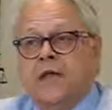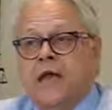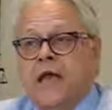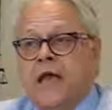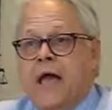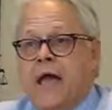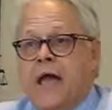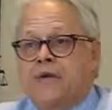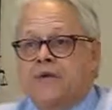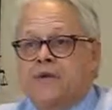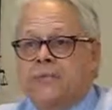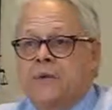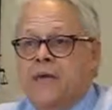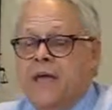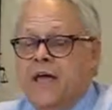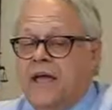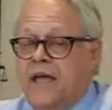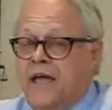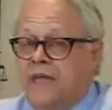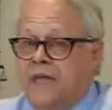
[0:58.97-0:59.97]
how to
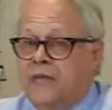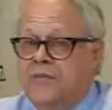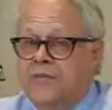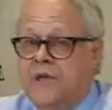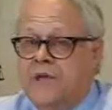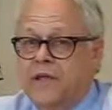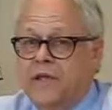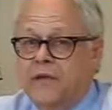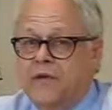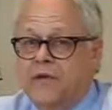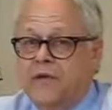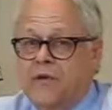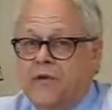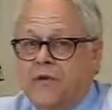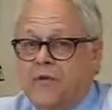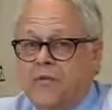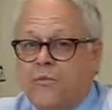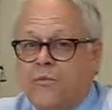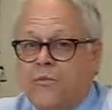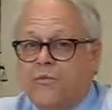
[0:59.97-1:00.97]
behave in
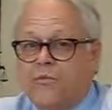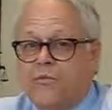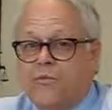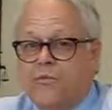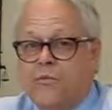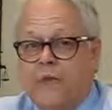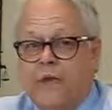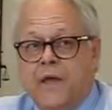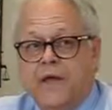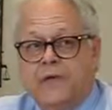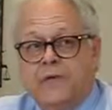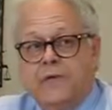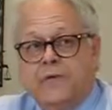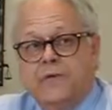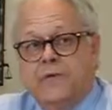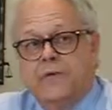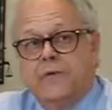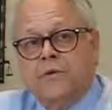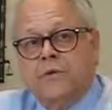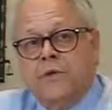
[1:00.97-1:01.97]
court with respect
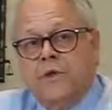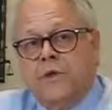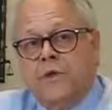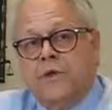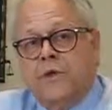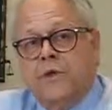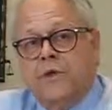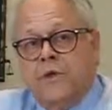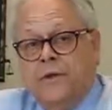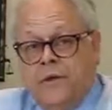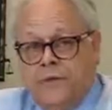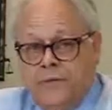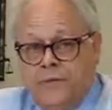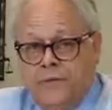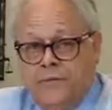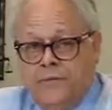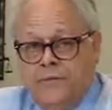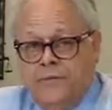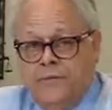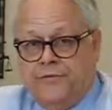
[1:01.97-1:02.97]
to
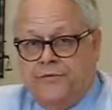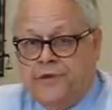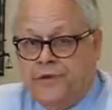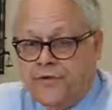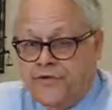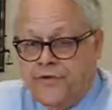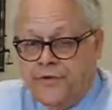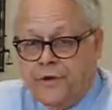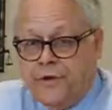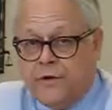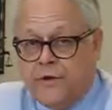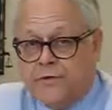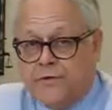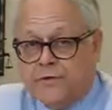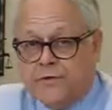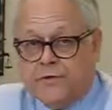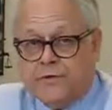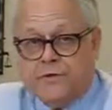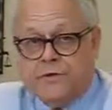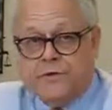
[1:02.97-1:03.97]
cell phones,